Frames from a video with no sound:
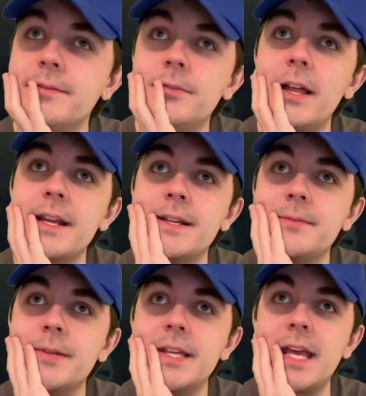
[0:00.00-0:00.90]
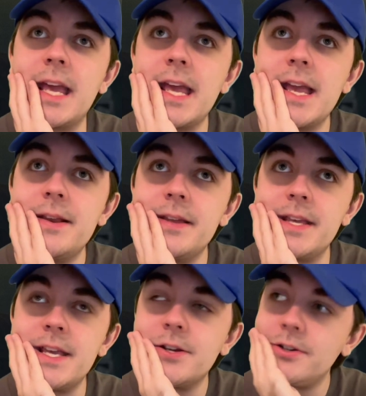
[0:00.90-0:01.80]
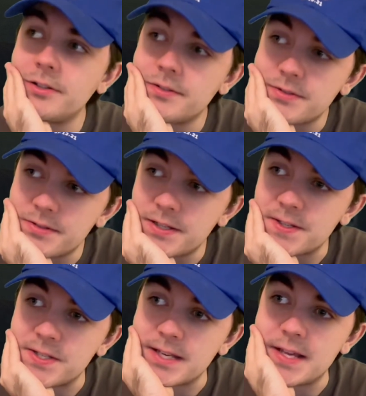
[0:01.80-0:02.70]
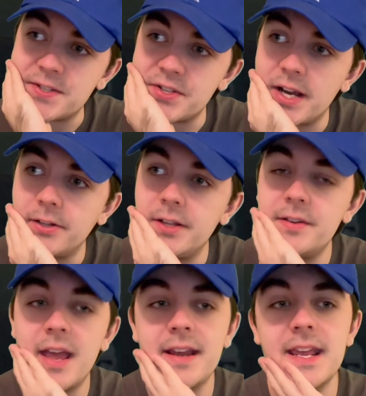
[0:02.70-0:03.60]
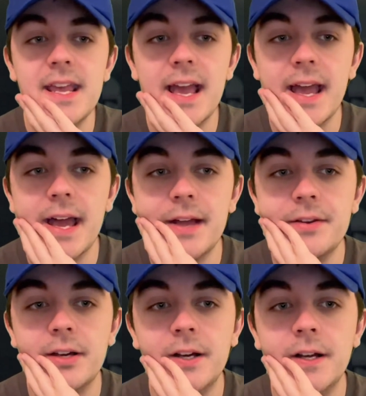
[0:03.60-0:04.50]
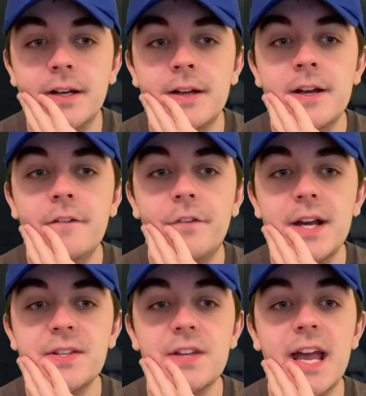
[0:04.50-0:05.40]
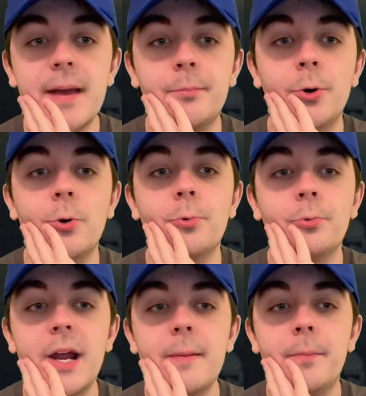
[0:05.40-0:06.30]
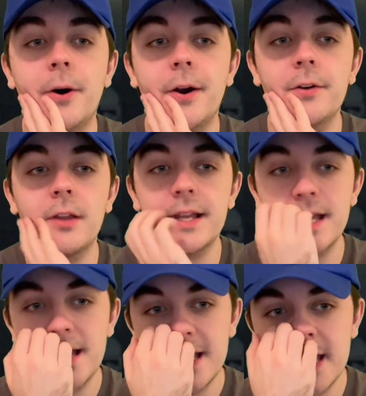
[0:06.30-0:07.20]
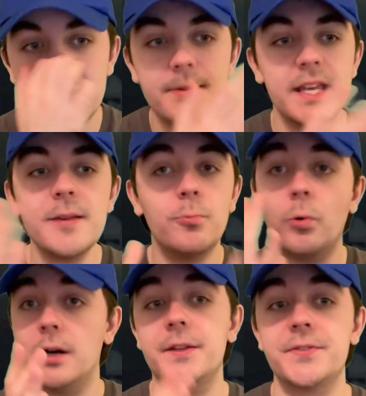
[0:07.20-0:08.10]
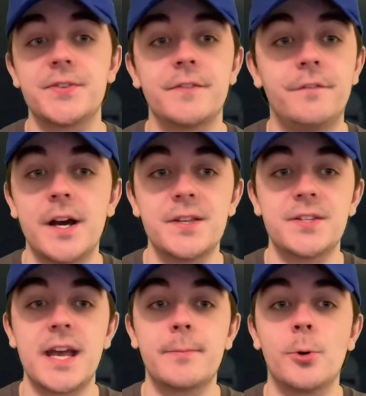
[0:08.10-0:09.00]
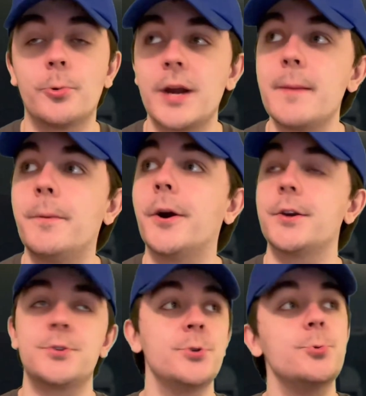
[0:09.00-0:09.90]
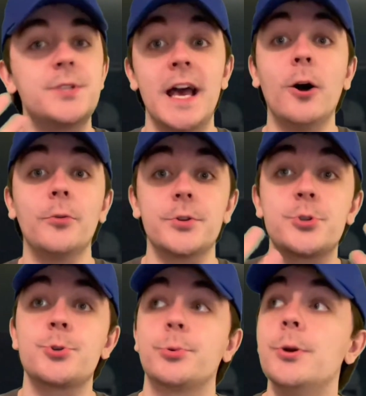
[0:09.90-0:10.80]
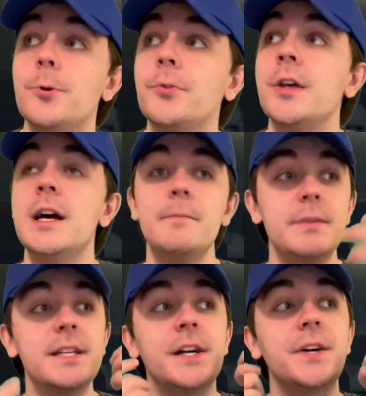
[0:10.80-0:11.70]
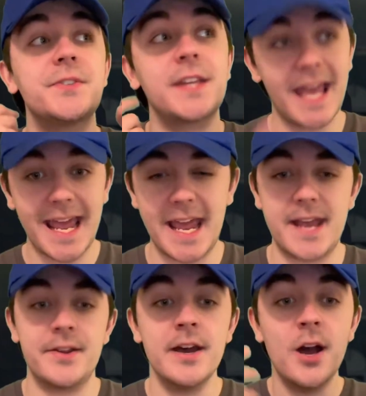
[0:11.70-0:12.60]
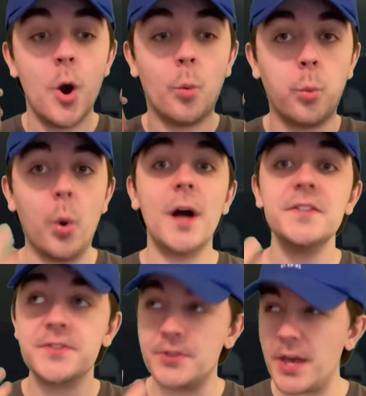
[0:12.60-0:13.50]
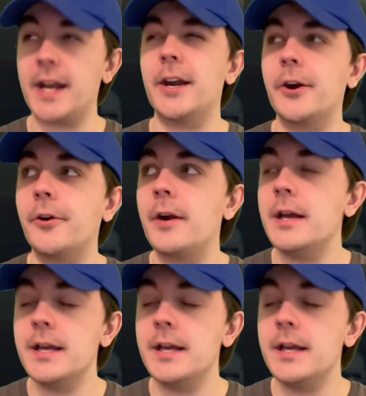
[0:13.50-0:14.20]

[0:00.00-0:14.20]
like, Cade, he couldn't uh, stay silent, and he had uh, Vice Admiral Rampart, like, he, he wants Vice Admiral Rampart to tell the truth because Cade was there